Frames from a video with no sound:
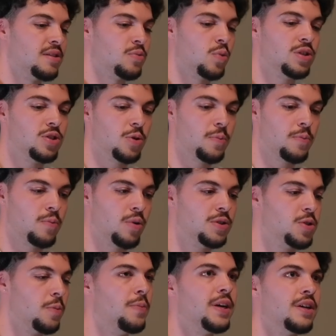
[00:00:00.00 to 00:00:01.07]
What's your What's
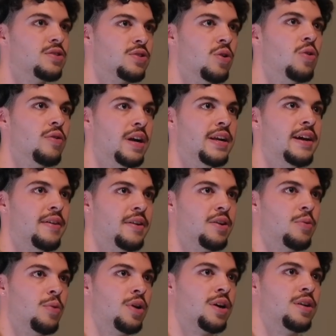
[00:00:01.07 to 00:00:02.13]
your biggest goal right now that you're
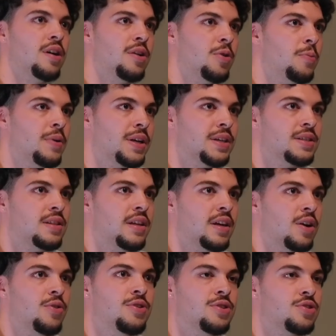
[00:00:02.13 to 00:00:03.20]
working on, or biggest thing, or are
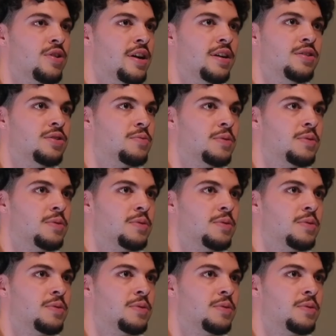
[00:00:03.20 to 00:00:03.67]
you just trying to just